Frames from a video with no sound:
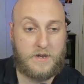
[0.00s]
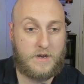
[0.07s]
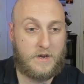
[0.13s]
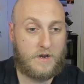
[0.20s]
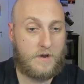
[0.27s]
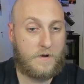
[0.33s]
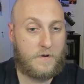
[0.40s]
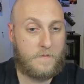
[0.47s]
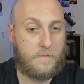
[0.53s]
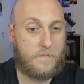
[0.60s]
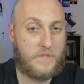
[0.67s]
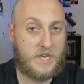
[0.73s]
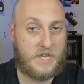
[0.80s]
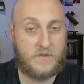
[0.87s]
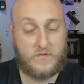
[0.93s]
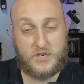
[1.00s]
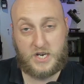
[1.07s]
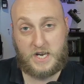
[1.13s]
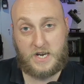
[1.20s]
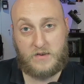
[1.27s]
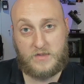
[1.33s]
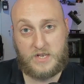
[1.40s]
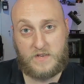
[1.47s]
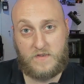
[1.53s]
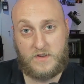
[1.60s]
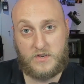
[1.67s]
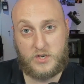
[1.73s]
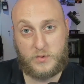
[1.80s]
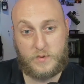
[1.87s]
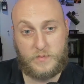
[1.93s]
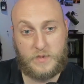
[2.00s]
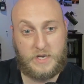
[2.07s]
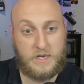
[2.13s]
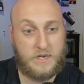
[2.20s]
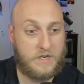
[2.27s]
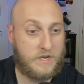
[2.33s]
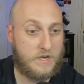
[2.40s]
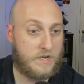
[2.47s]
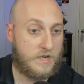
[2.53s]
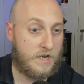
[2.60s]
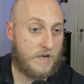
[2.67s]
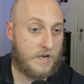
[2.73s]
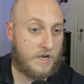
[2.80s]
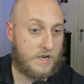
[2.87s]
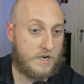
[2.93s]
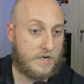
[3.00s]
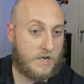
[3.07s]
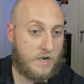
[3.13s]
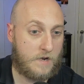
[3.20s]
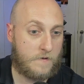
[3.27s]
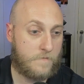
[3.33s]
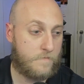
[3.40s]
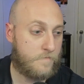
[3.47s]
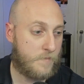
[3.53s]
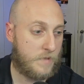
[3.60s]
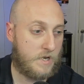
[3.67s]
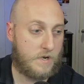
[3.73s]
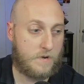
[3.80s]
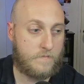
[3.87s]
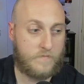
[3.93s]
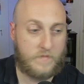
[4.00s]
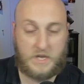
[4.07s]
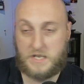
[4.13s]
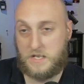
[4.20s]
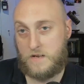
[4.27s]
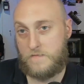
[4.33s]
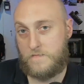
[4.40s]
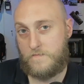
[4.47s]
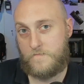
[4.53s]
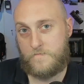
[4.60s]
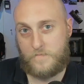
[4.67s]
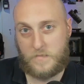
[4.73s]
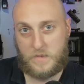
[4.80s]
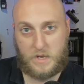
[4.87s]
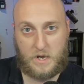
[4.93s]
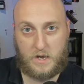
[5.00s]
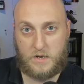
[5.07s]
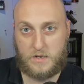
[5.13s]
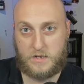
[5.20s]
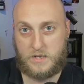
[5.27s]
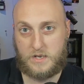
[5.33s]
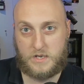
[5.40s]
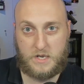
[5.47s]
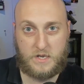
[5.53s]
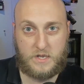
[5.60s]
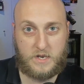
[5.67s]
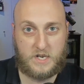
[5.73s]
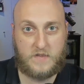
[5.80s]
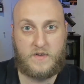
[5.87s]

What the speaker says: Thanks for checking out these features with me. And yeah, that's it. I'll see you in the next